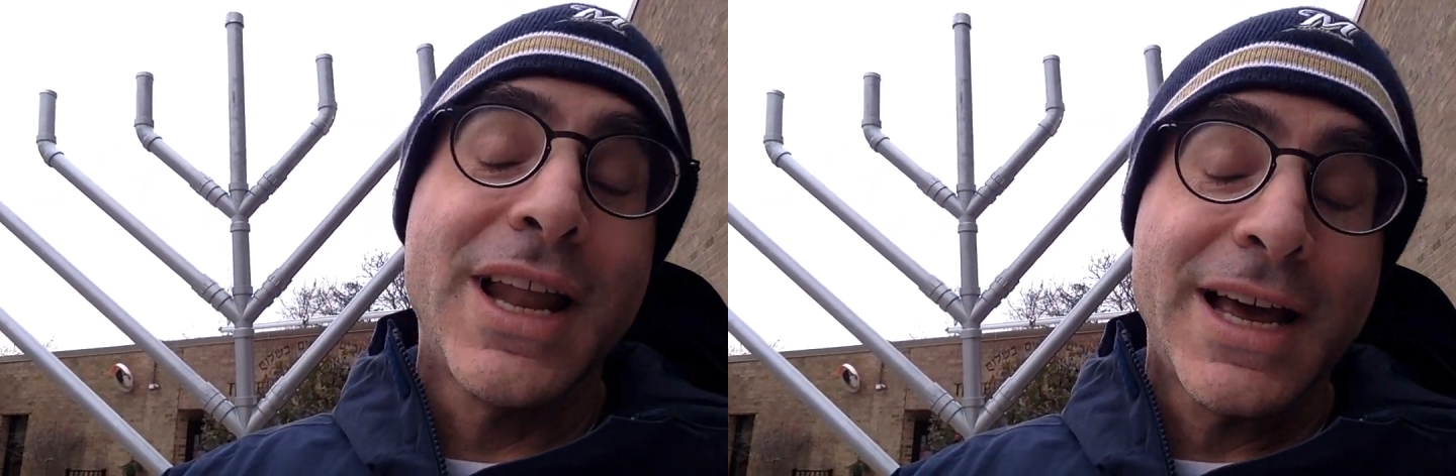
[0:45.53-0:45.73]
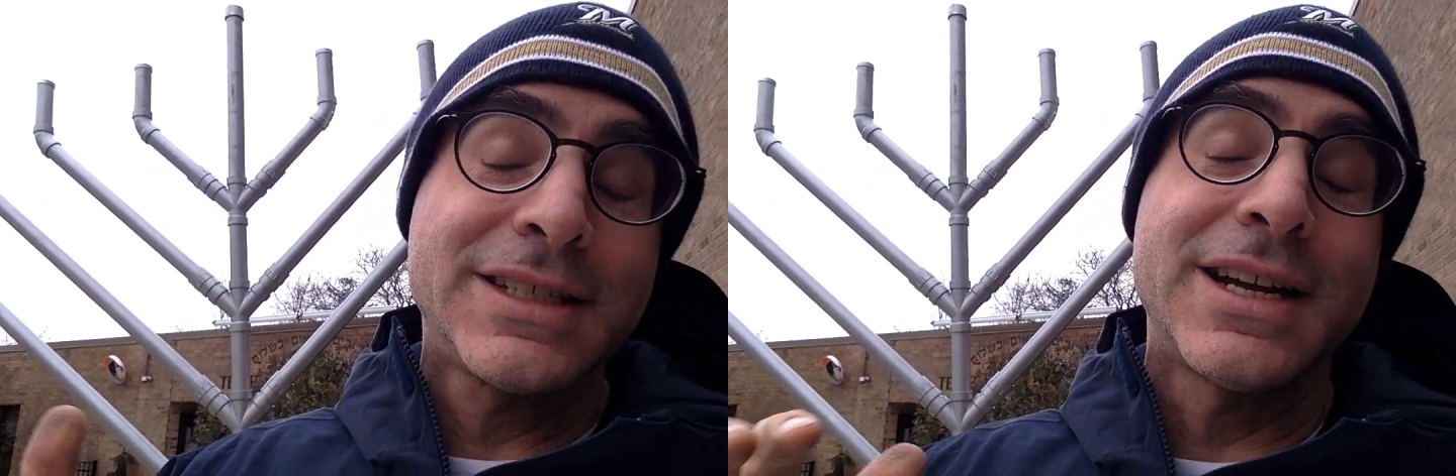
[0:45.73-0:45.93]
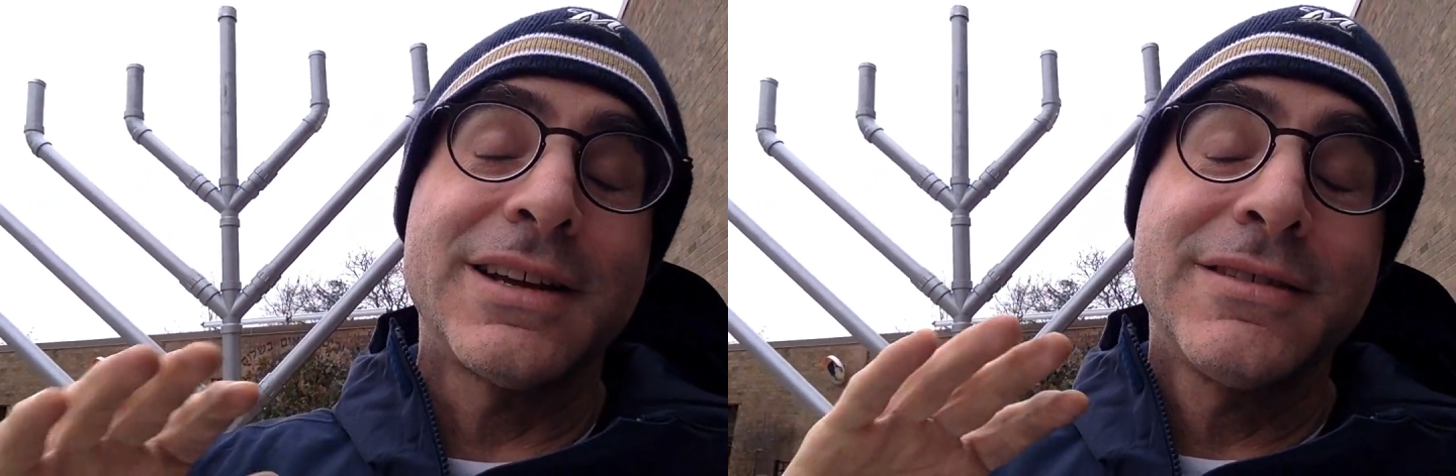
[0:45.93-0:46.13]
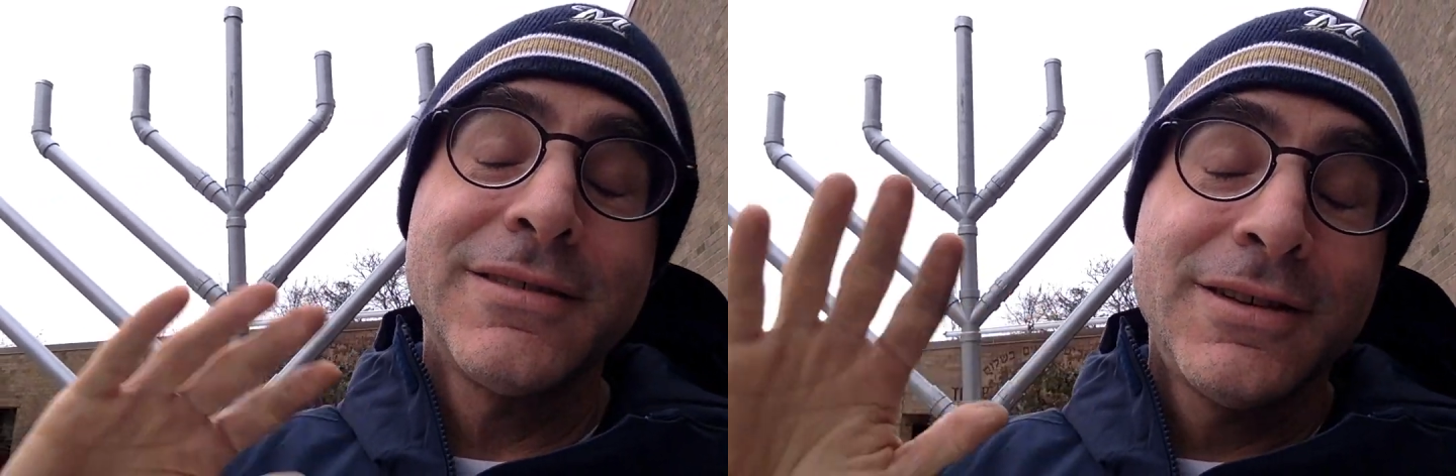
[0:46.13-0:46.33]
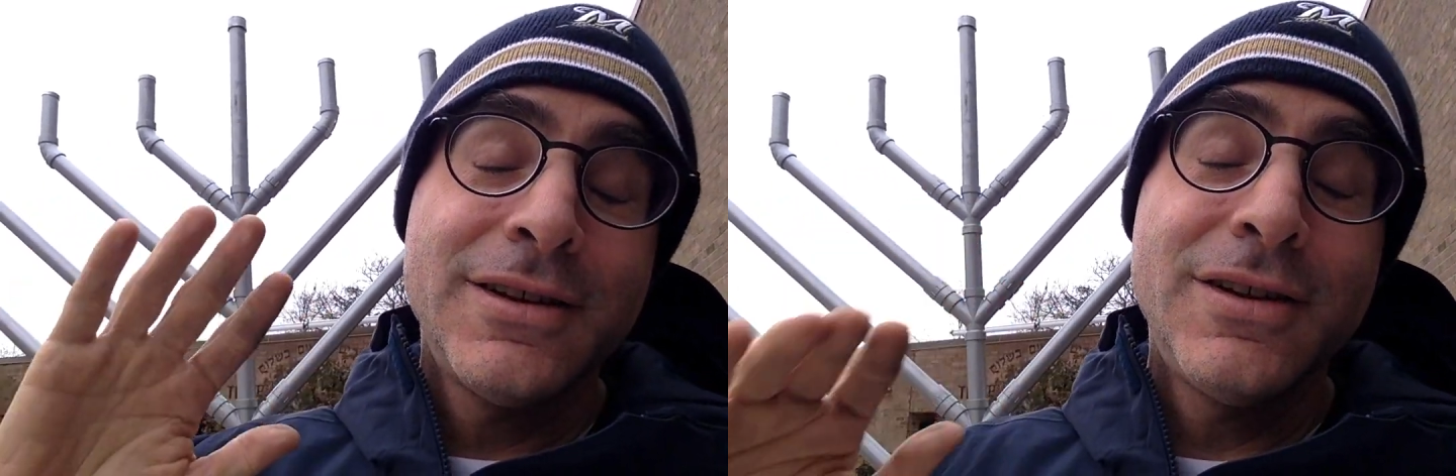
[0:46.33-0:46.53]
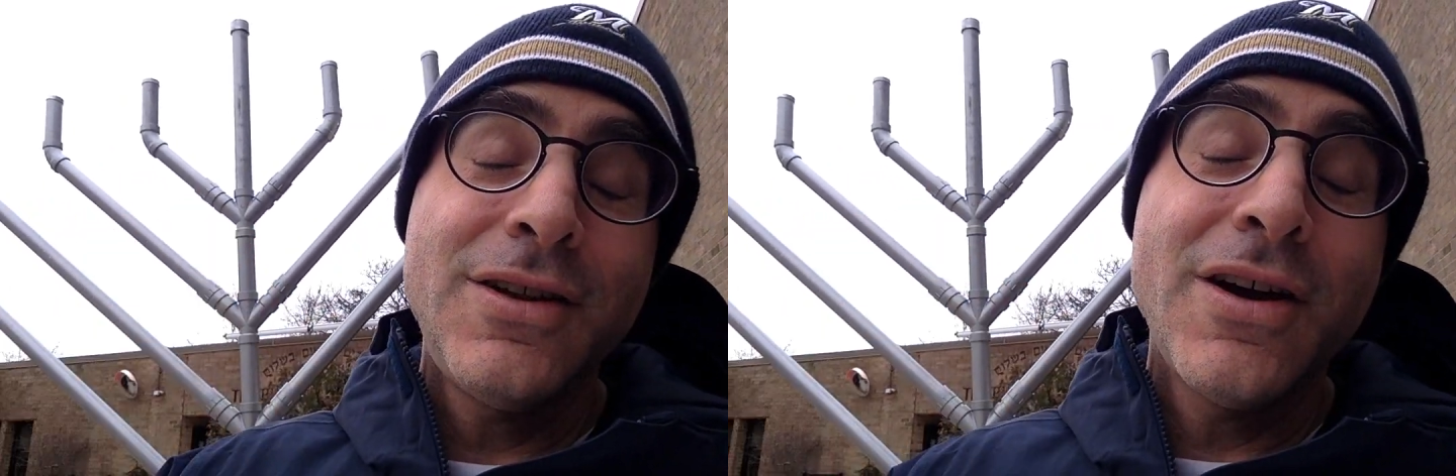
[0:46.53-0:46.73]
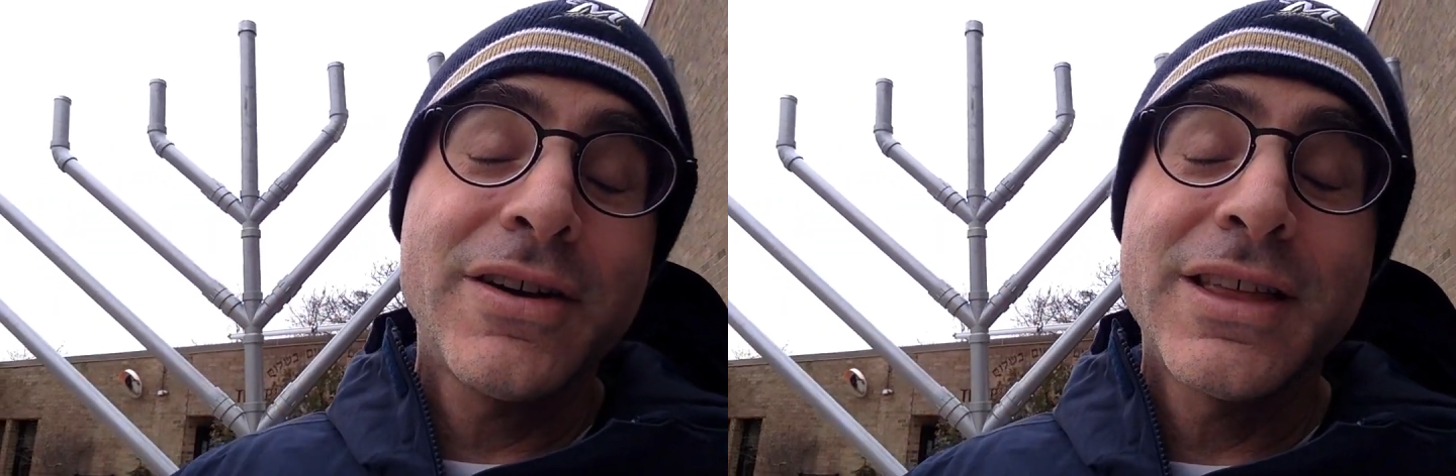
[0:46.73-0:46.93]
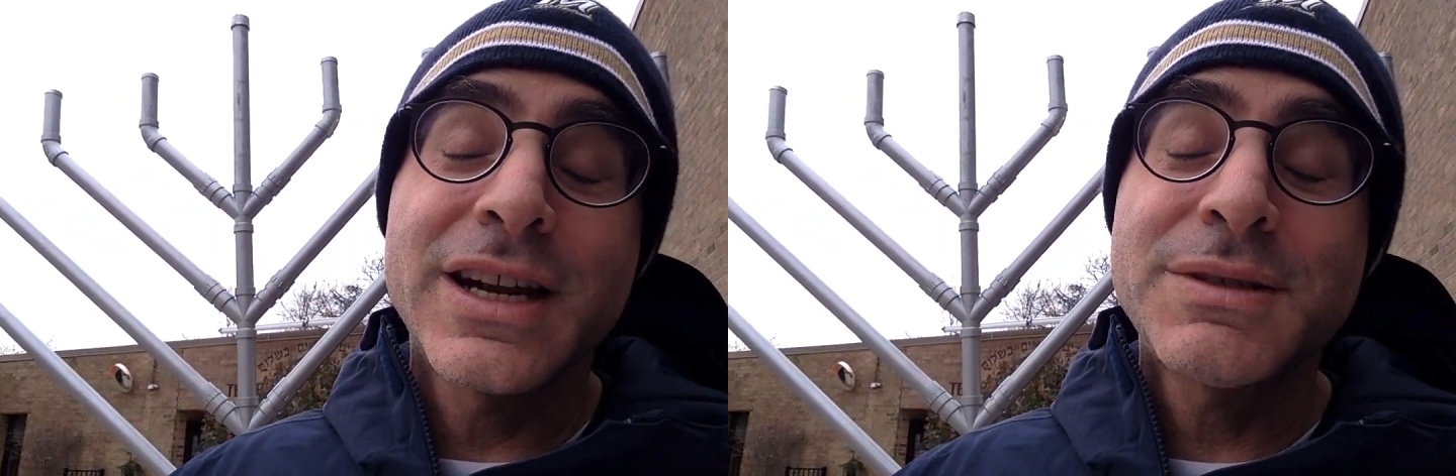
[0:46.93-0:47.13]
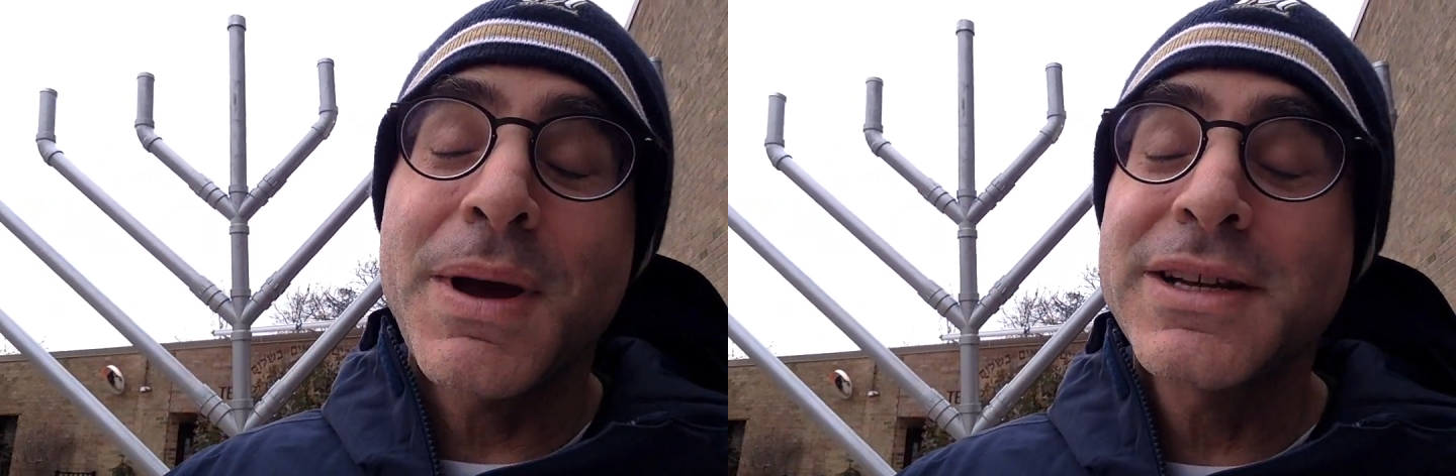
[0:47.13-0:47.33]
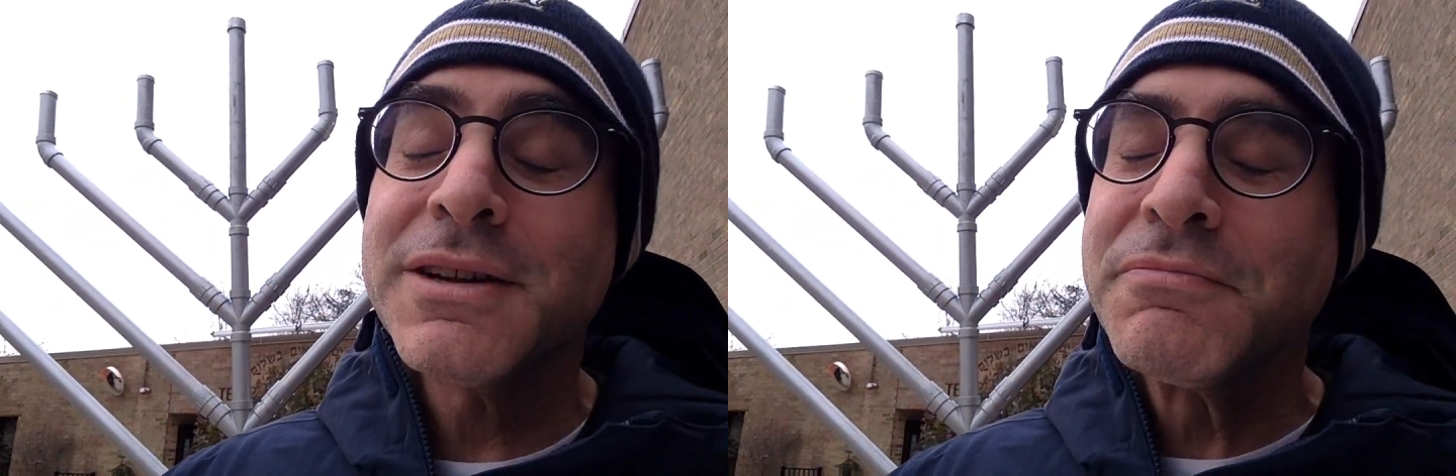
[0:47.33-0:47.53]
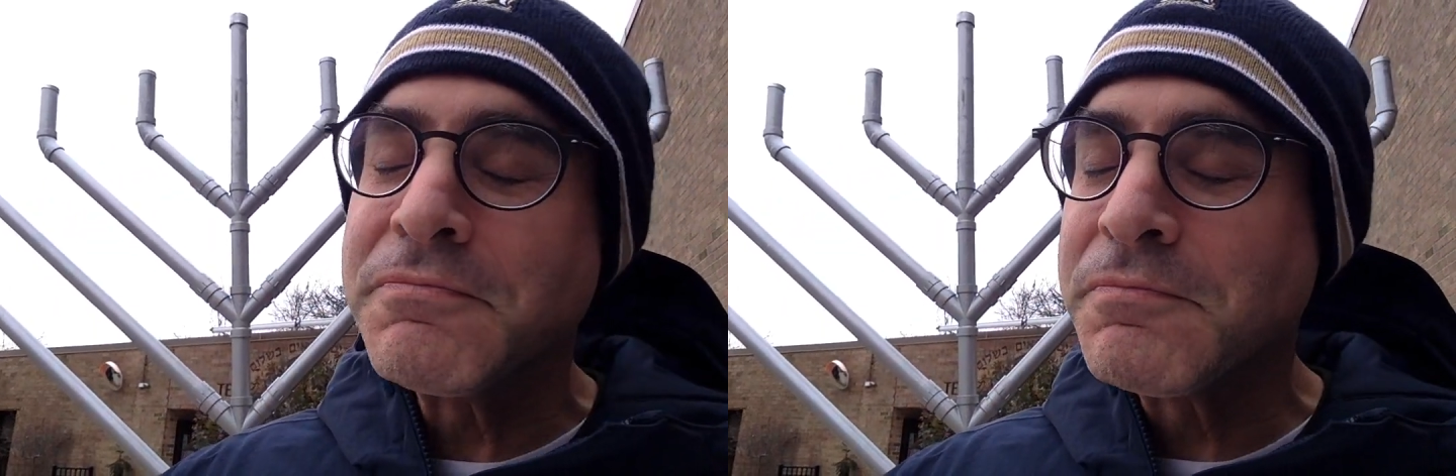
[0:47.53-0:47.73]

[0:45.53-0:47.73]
lasting longer than expected.